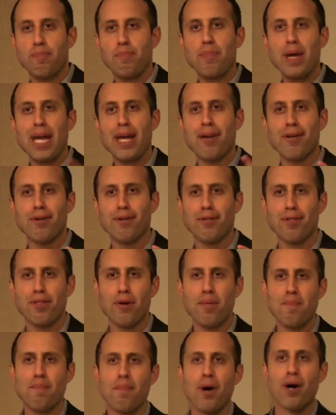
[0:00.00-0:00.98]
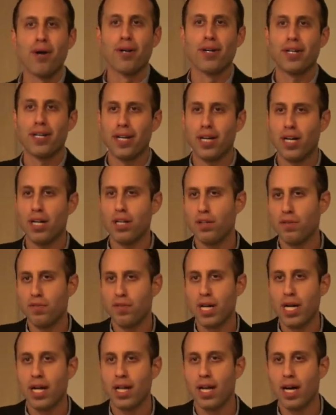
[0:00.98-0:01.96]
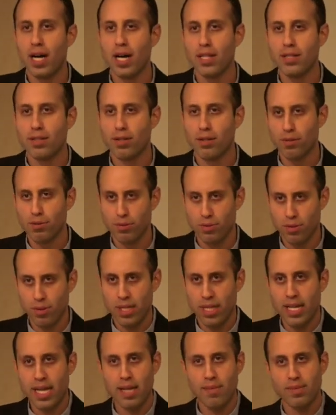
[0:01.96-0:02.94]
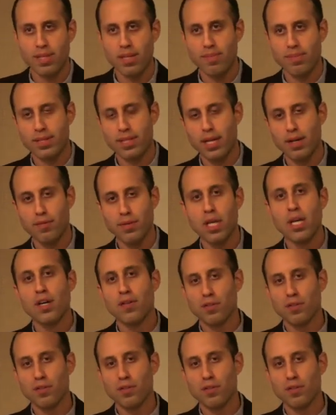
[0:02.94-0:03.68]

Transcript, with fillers: bear the mark of Al-Andalus, so the names themselves.